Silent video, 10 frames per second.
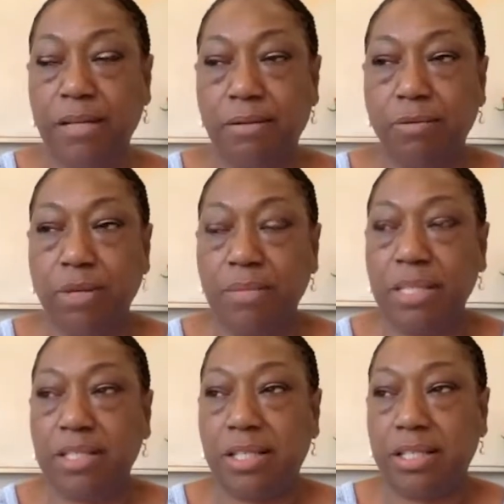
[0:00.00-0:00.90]
what it
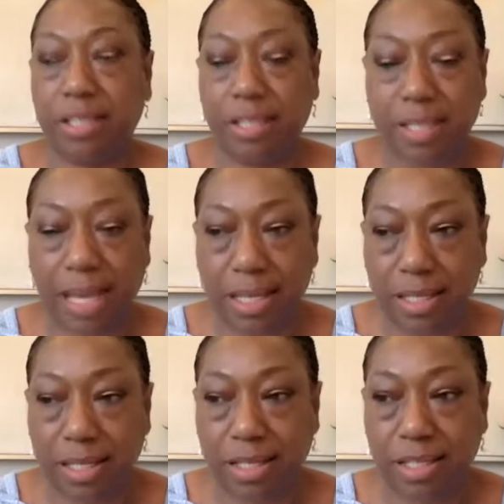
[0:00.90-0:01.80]
means to listen to
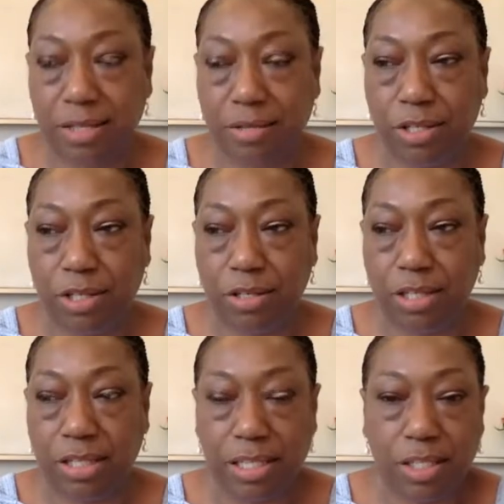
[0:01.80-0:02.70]
silences is to
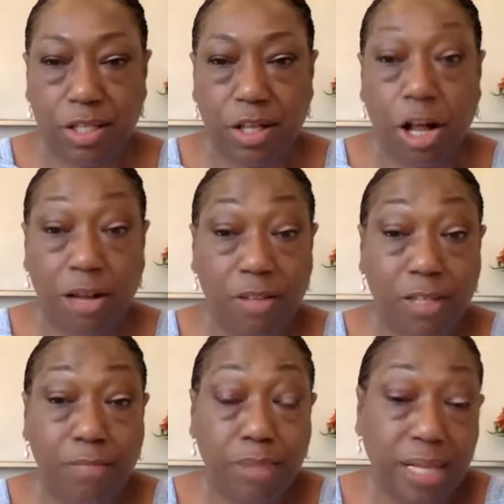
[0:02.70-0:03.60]
listen to all of the
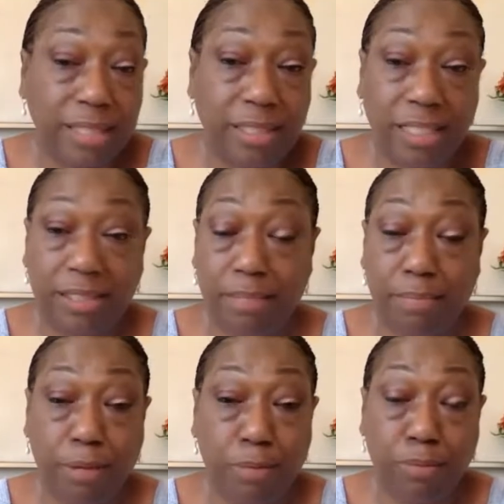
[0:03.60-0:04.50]
complexities that
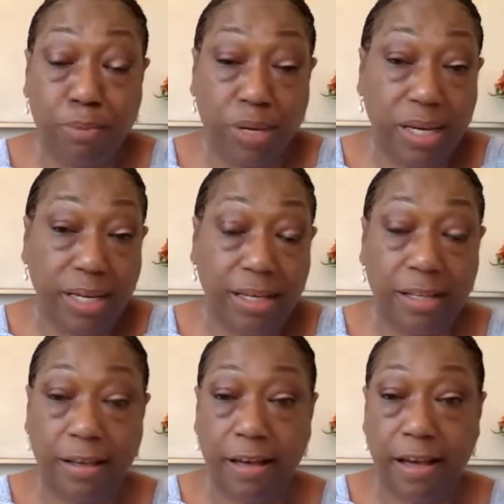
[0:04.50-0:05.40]
people bring
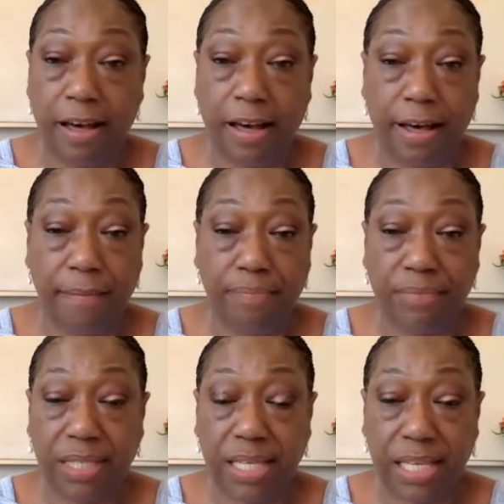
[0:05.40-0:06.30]

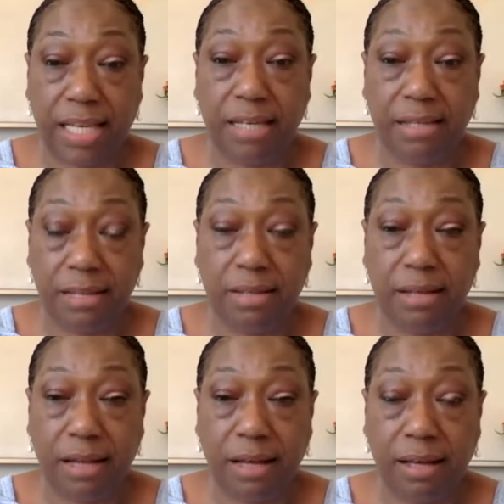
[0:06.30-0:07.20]
in
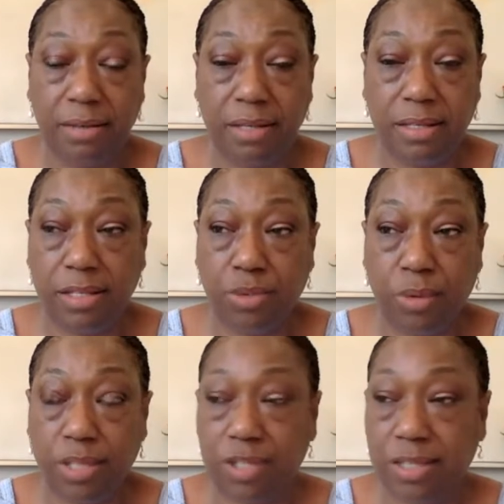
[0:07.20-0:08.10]
these
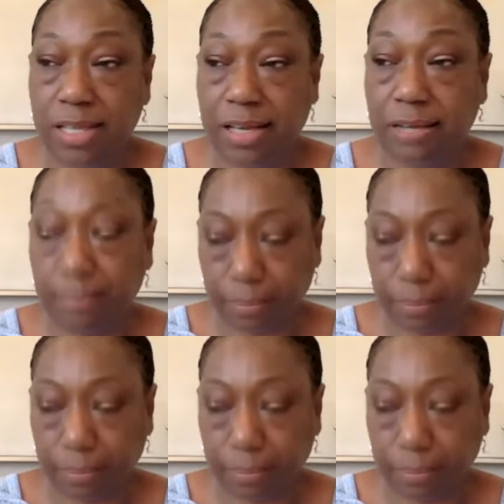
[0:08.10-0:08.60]
situations and